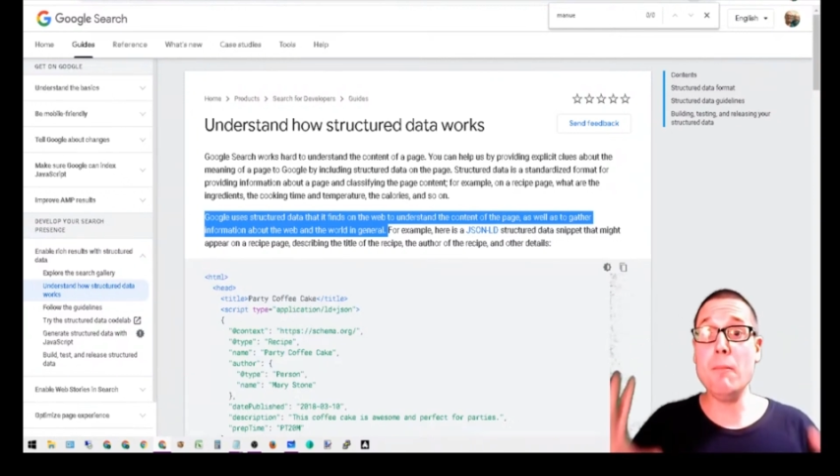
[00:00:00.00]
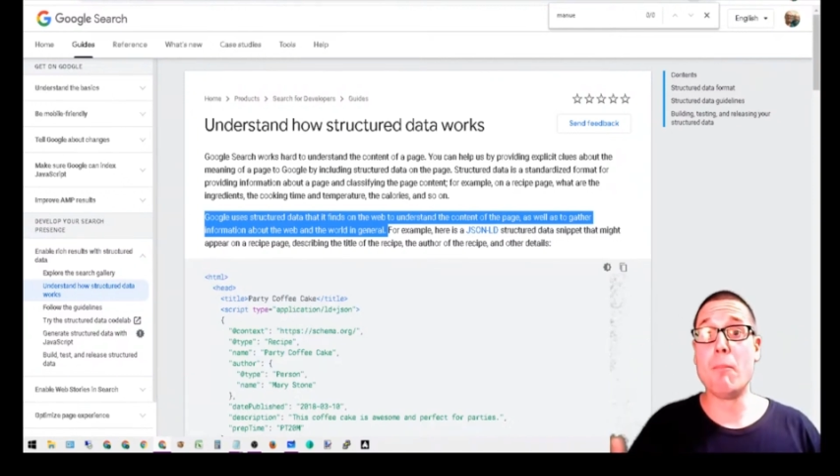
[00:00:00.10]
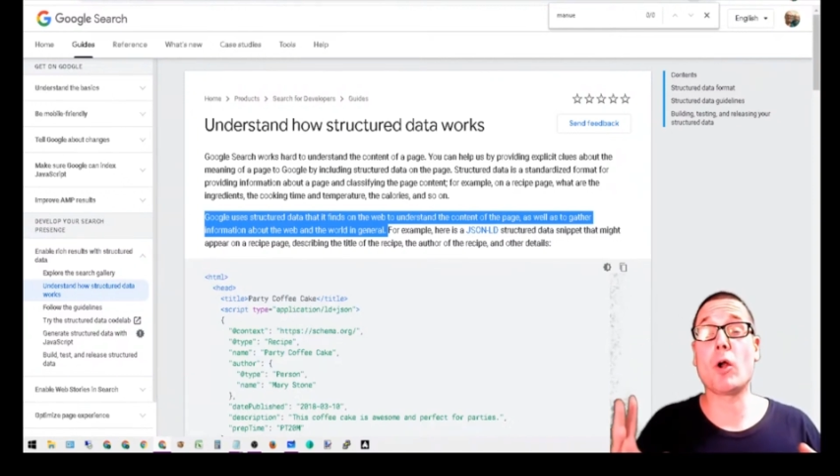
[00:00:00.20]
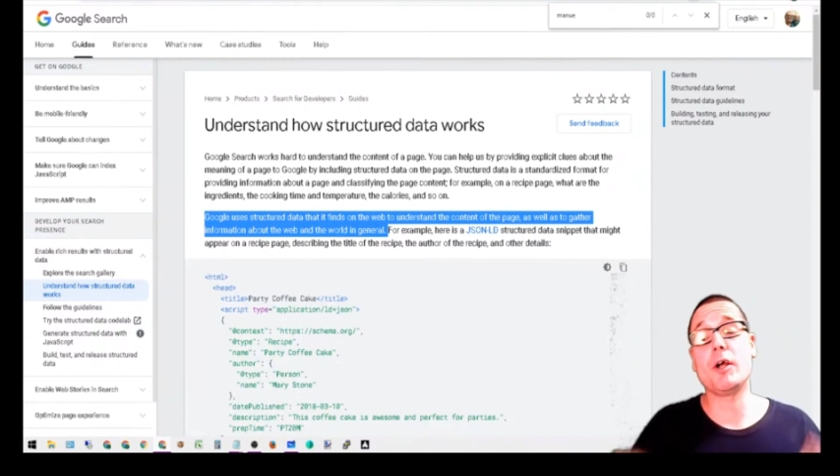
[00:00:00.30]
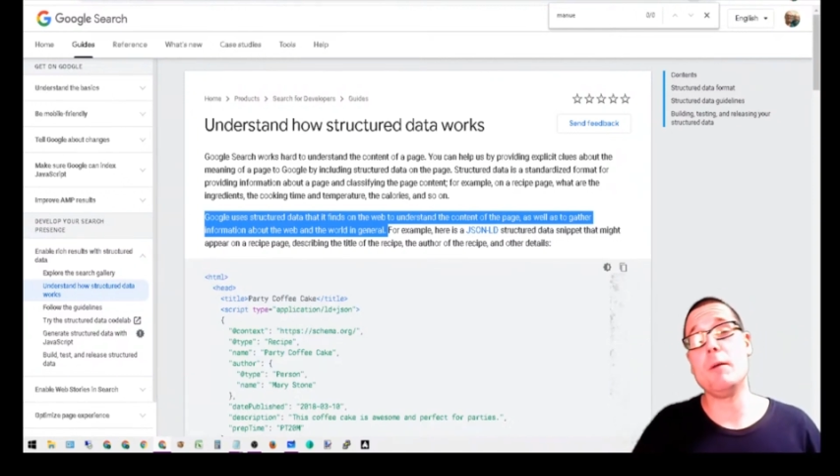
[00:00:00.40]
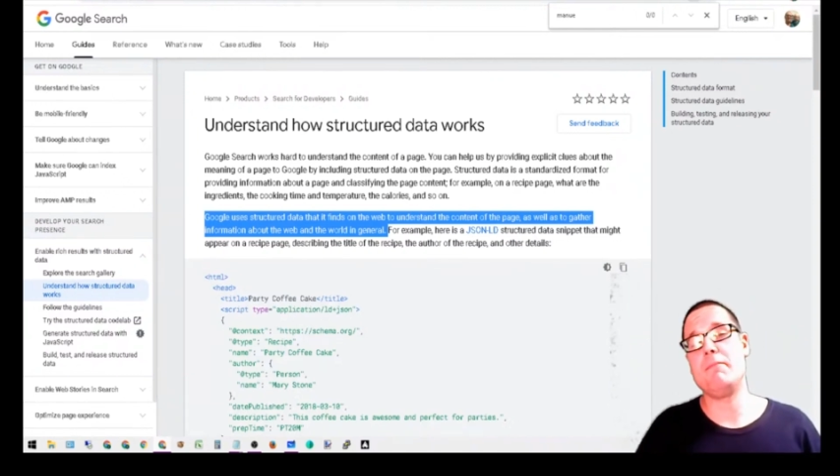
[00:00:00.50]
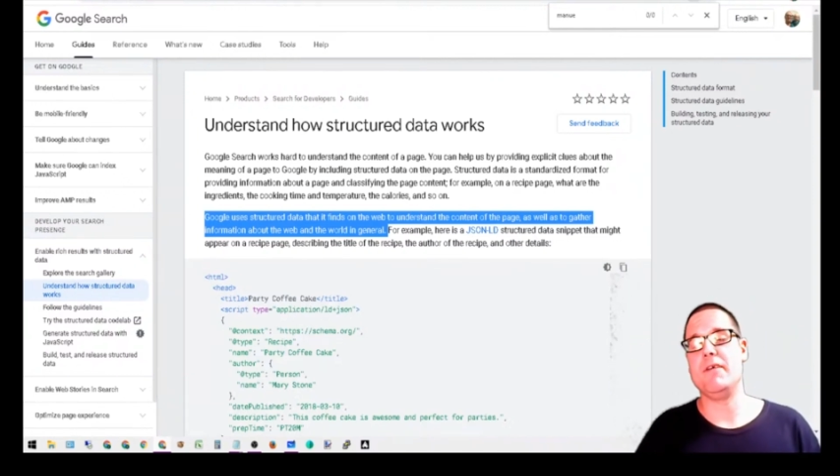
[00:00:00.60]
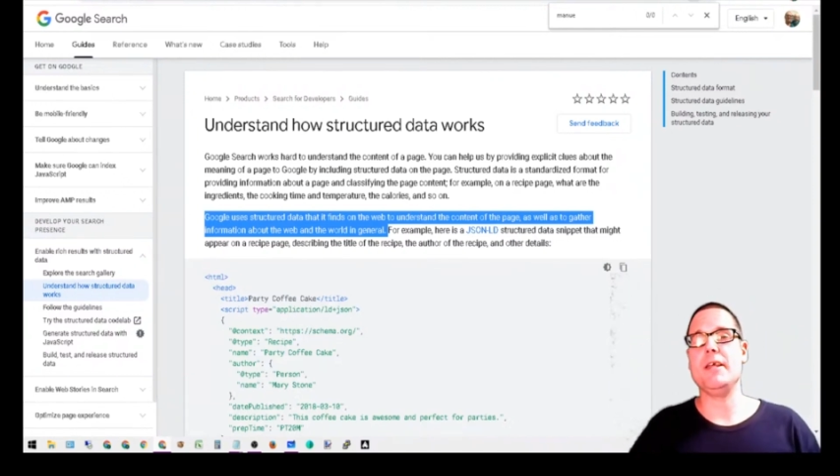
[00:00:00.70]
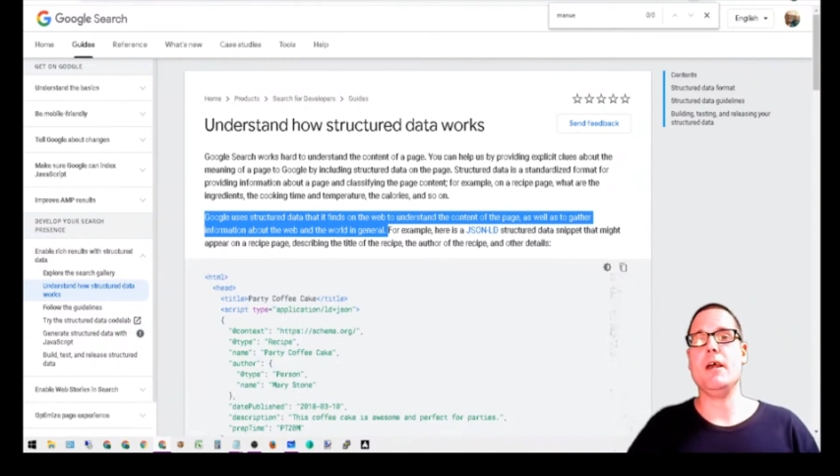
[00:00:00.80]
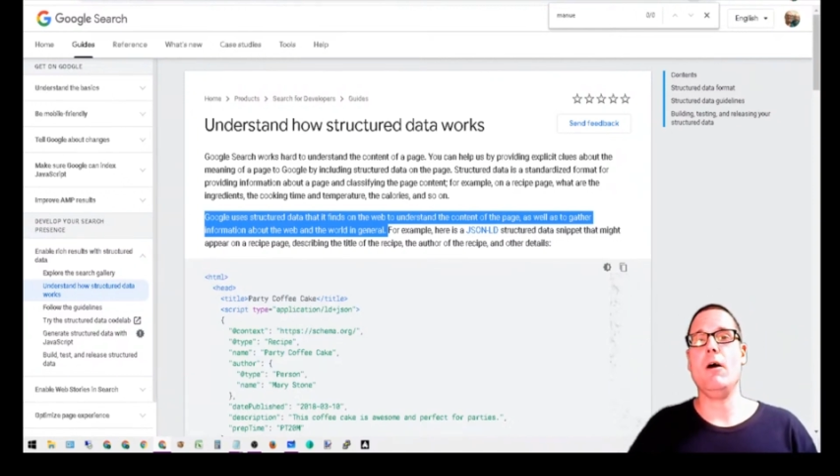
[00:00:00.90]
markup
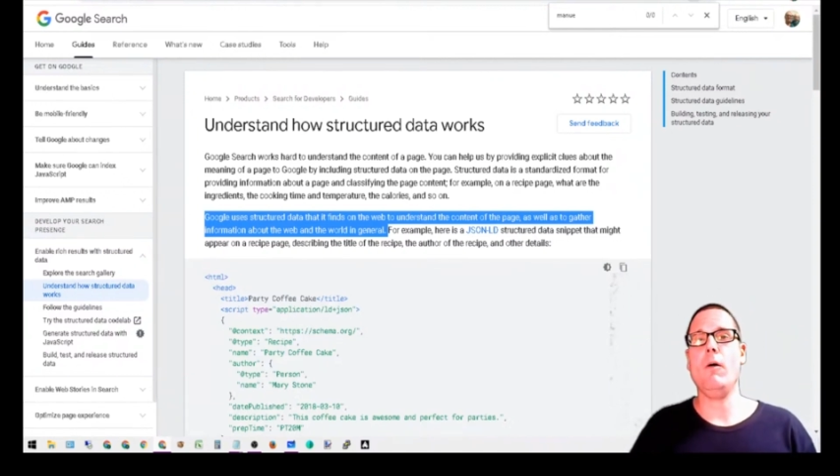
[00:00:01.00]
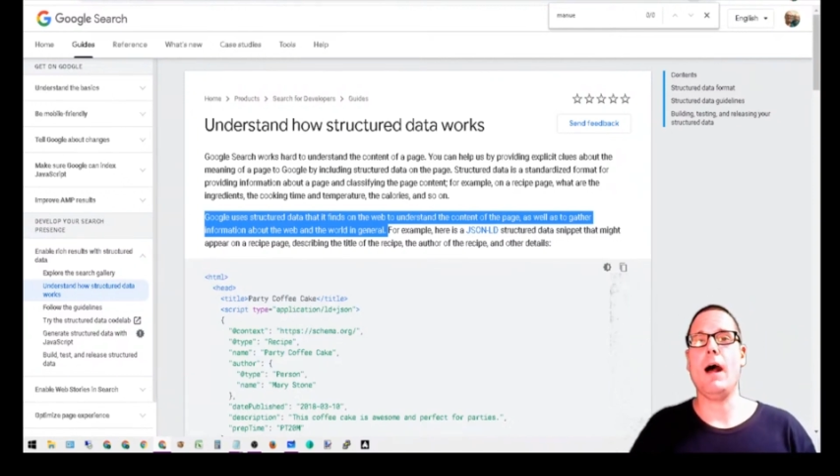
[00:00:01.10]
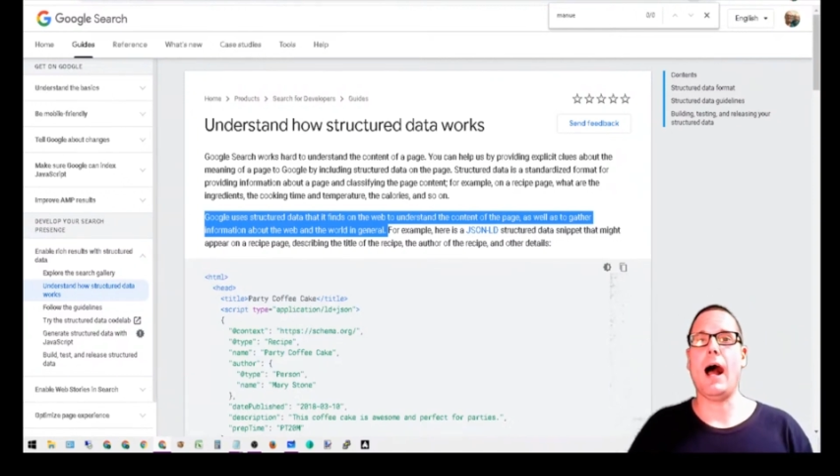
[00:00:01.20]
video,